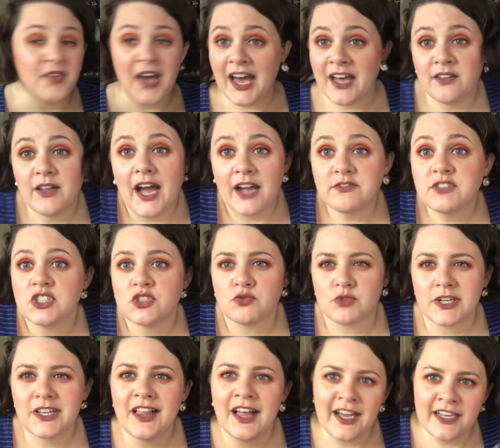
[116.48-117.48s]
That I've just
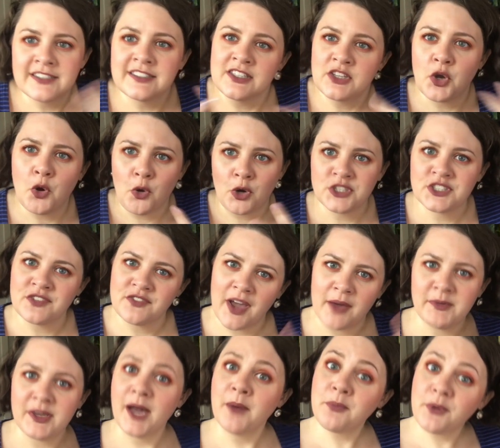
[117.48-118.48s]
realized in the course of
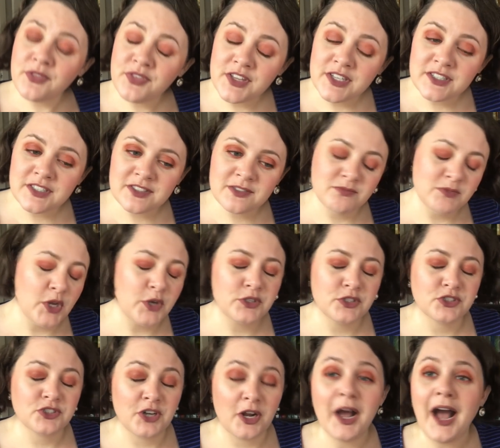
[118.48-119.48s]
coming up with these know
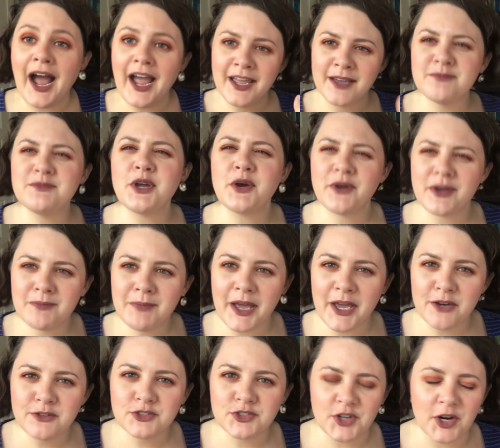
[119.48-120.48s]
your tropes, I am knowing
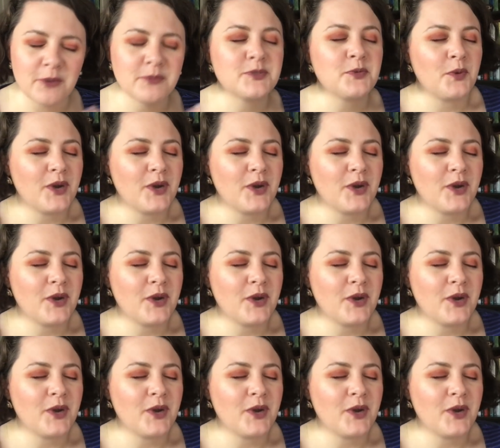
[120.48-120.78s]
my own tropes.